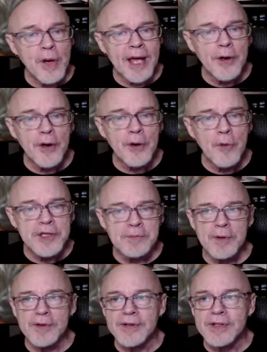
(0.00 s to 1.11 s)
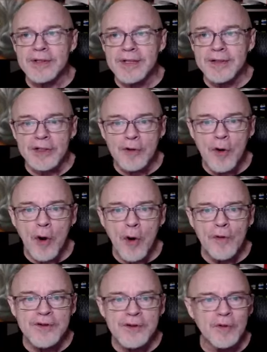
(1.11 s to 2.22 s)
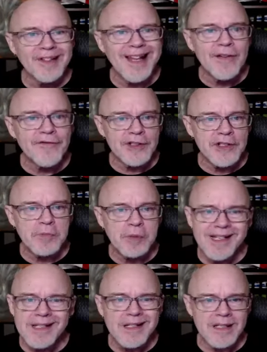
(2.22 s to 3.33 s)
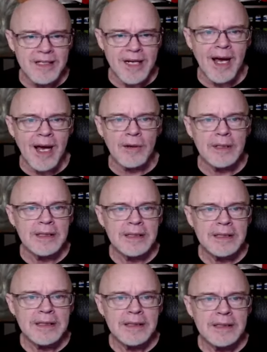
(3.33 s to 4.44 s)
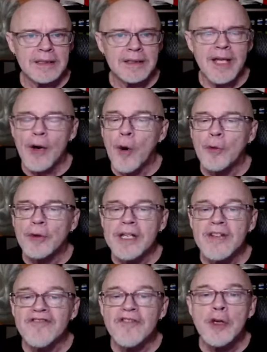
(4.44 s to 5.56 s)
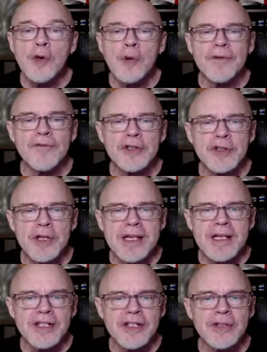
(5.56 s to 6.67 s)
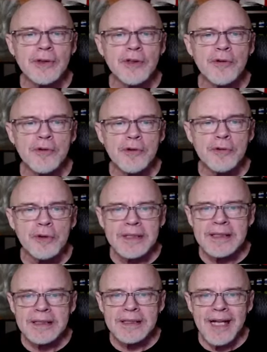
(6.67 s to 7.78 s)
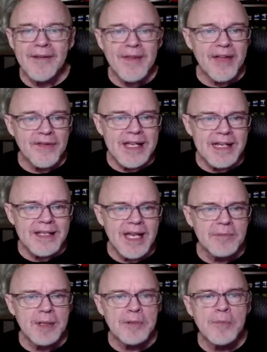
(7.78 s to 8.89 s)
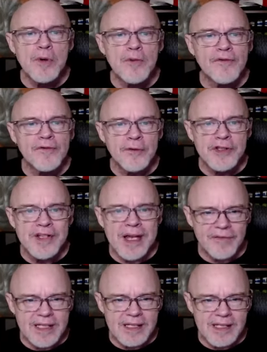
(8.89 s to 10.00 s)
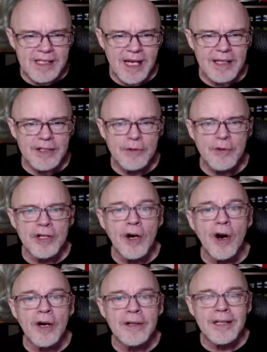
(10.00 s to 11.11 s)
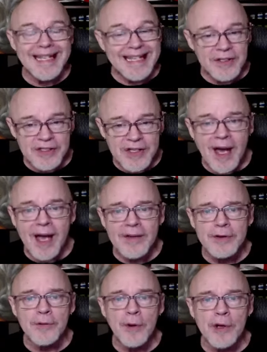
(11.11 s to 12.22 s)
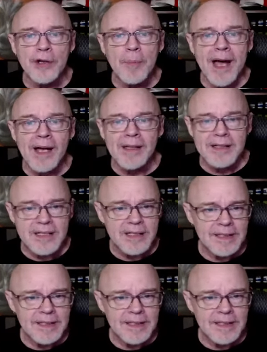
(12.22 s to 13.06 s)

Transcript: had heard whispers that the groves were lifeless places now, that only a few of the trees still grew, and that these had been moved for safety's sake to a garden inside the royal palace,